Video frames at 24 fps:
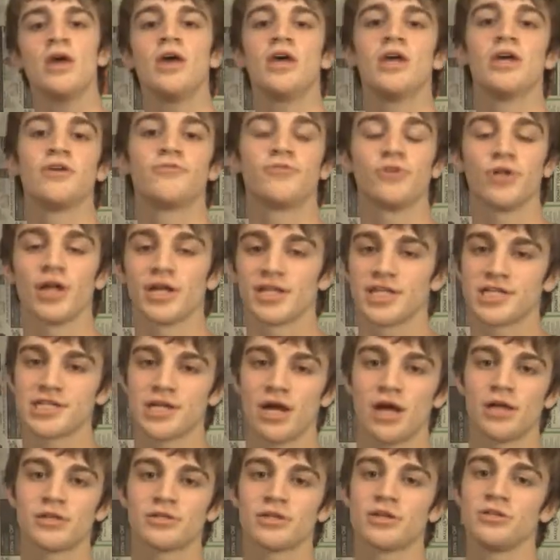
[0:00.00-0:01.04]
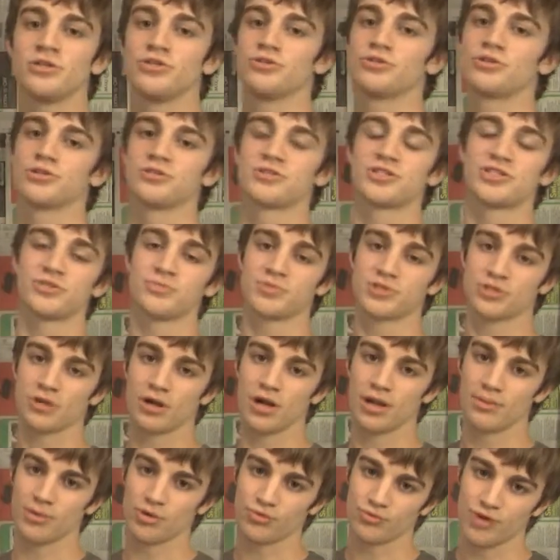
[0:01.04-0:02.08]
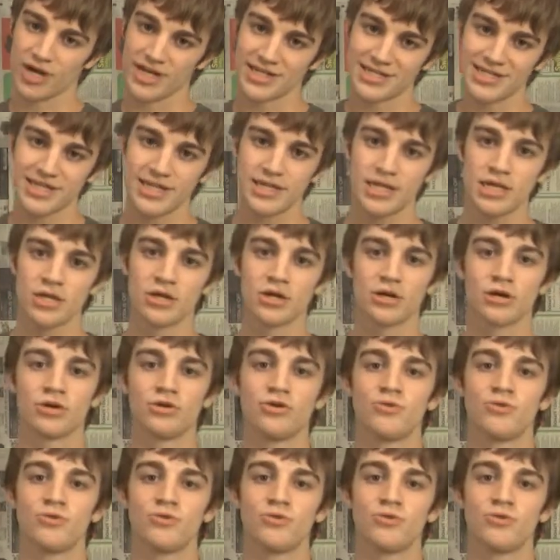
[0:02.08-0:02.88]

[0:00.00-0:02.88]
If you like this content, you could subscribe right here.